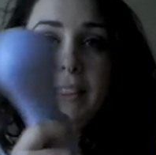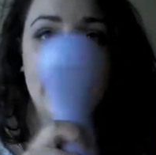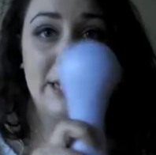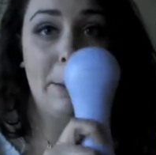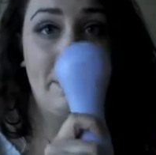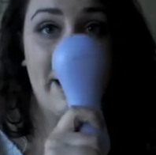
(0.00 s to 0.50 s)
this
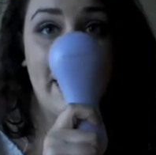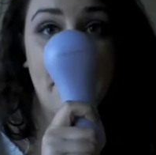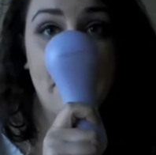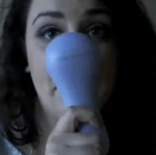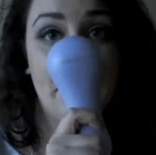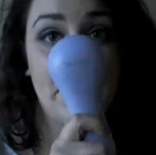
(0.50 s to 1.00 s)
out, but I got
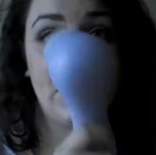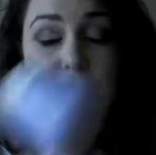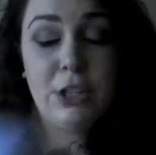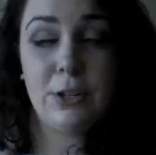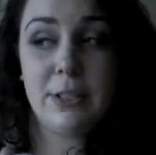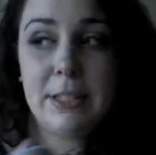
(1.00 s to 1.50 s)
purple because she
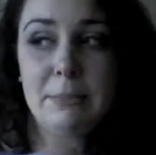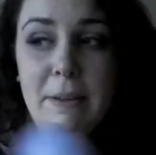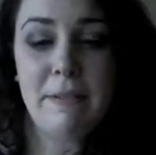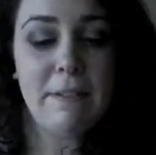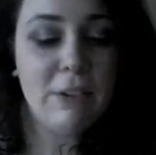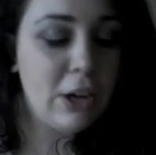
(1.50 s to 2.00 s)
knows it's my
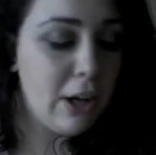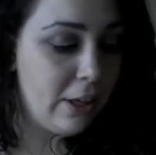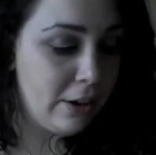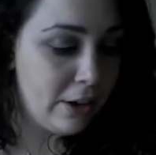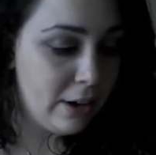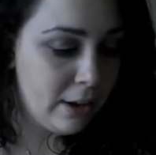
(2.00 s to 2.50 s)
favorite
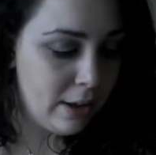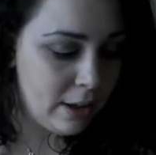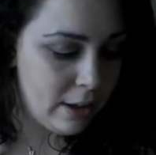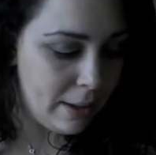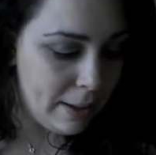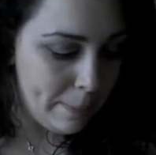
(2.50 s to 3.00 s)
color.
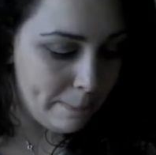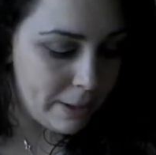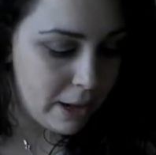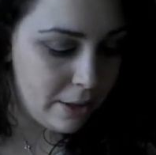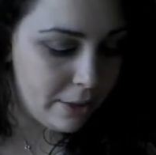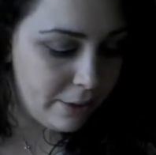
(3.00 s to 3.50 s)
But
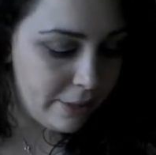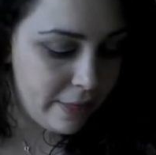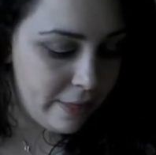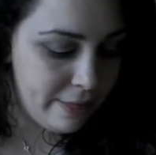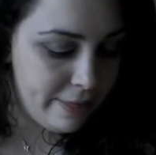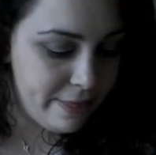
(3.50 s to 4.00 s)
other
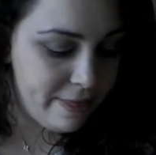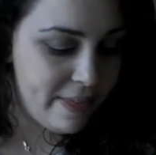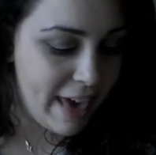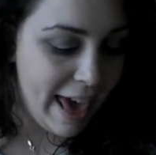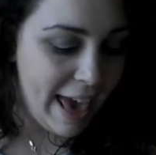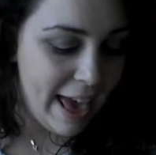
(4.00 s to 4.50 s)
than
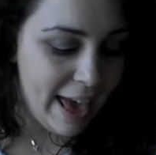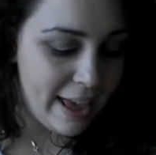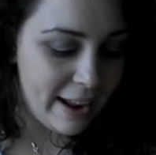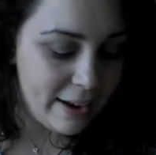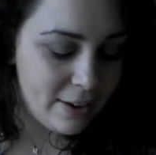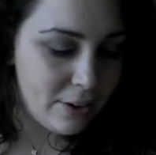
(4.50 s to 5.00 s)

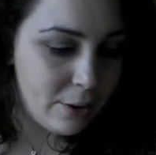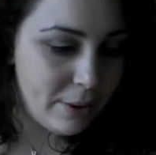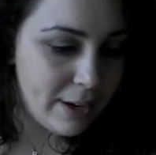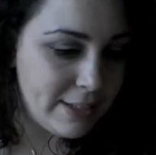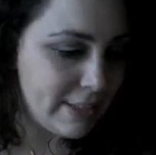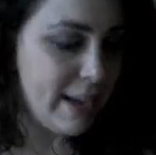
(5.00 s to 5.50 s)
that, I don't know, what
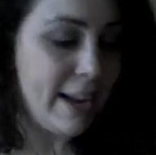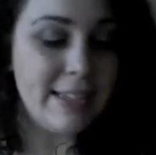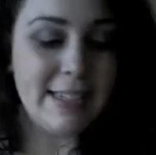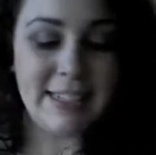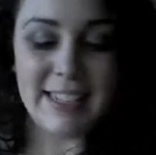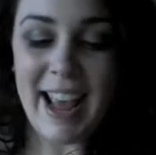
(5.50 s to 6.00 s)
else can I
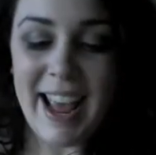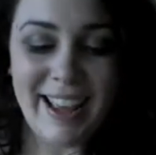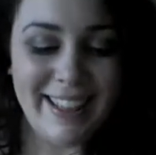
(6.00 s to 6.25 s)
say?